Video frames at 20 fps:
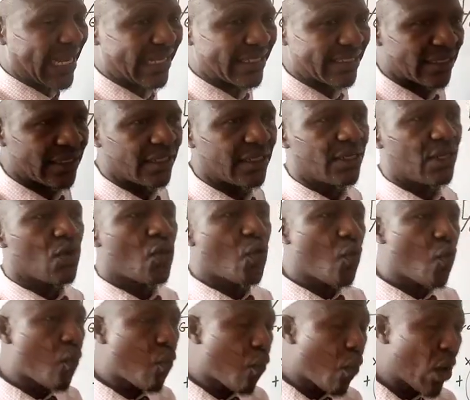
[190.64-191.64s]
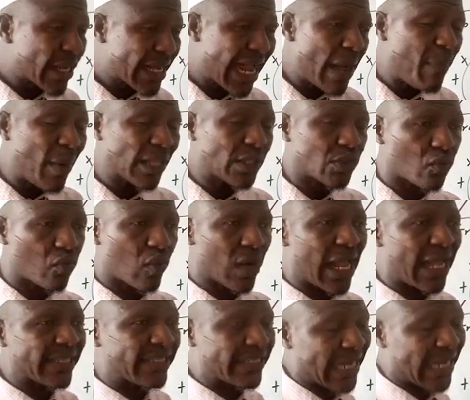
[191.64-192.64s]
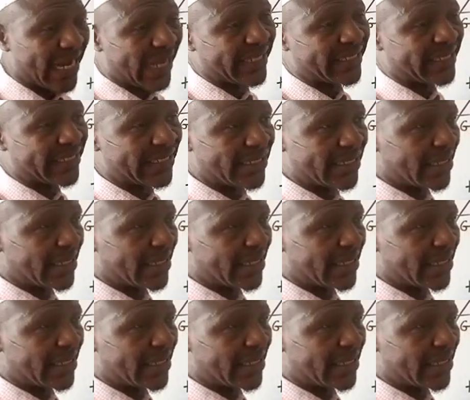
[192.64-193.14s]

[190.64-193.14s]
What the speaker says: that that particular charge